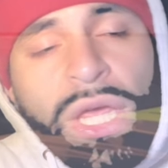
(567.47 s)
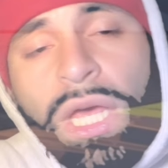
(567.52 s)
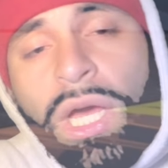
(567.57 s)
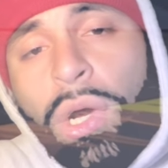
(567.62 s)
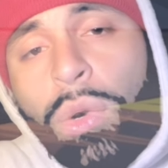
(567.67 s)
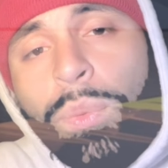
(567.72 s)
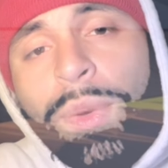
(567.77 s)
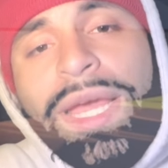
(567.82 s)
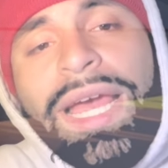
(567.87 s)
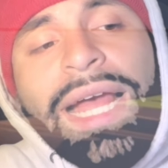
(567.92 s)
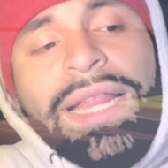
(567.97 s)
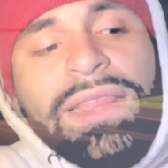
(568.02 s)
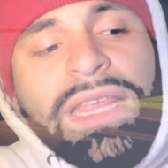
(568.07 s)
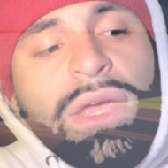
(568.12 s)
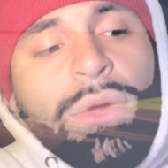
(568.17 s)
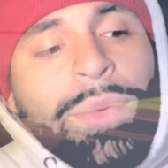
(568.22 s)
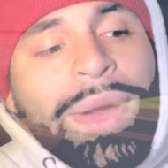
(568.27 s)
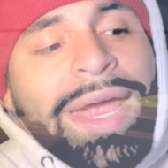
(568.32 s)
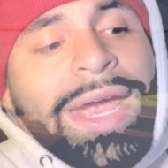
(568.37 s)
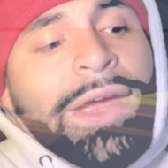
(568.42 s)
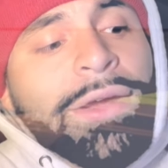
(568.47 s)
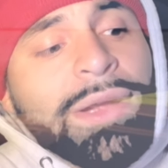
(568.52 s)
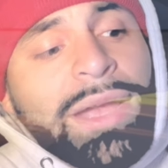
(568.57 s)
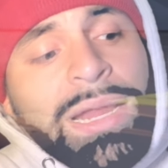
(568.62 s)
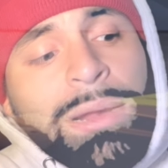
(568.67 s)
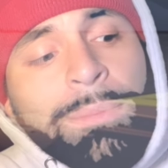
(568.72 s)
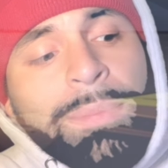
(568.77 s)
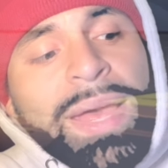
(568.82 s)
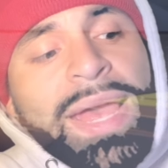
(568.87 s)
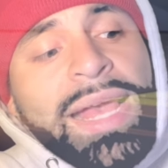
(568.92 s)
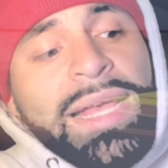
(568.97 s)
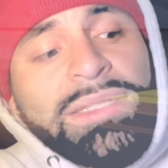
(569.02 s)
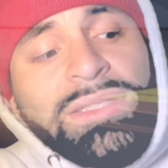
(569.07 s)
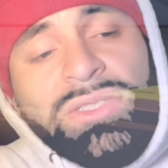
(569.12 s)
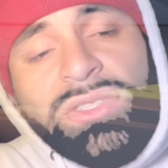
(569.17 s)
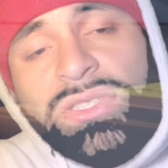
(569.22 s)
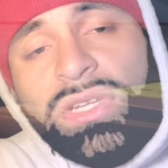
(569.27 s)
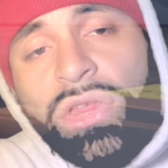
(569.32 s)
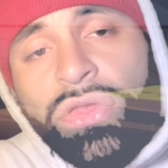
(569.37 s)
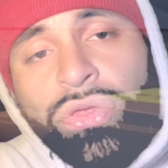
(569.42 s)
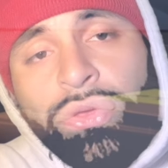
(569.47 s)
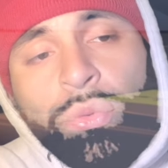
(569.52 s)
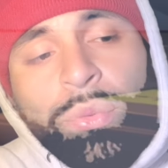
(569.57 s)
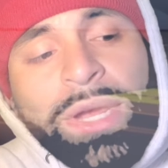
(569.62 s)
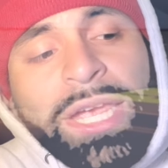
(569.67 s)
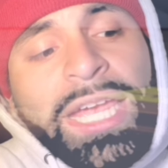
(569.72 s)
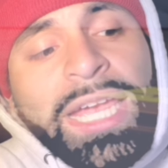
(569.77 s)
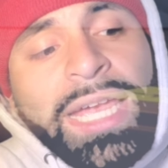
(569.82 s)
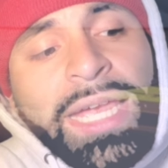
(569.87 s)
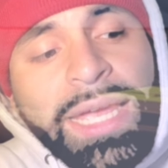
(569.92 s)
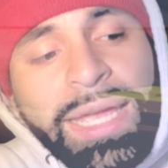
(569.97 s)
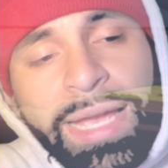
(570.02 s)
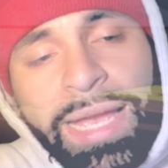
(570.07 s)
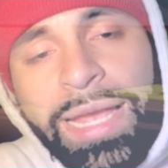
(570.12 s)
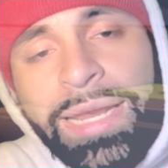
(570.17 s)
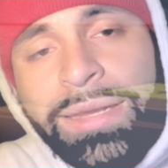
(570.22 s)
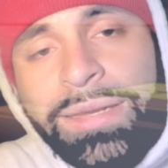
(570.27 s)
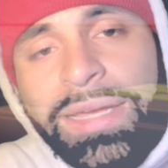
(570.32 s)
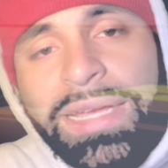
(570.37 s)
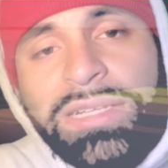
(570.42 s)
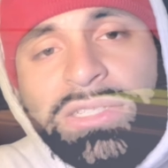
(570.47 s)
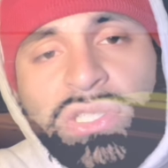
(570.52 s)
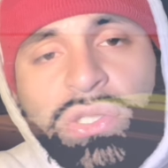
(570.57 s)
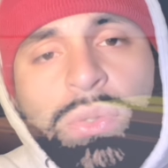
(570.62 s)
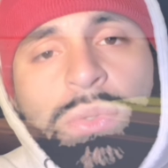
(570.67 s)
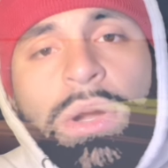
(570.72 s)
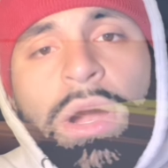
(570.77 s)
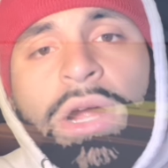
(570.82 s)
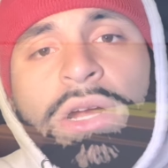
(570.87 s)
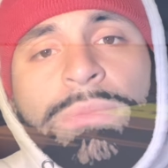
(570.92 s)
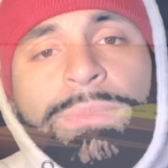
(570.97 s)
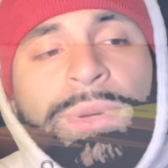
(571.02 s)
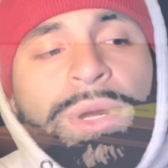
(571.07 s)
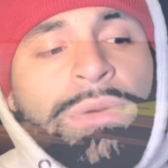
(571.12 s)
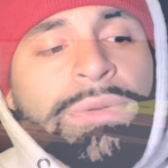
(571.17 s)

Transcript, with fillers: we got the rare and best three and D two guard, bro.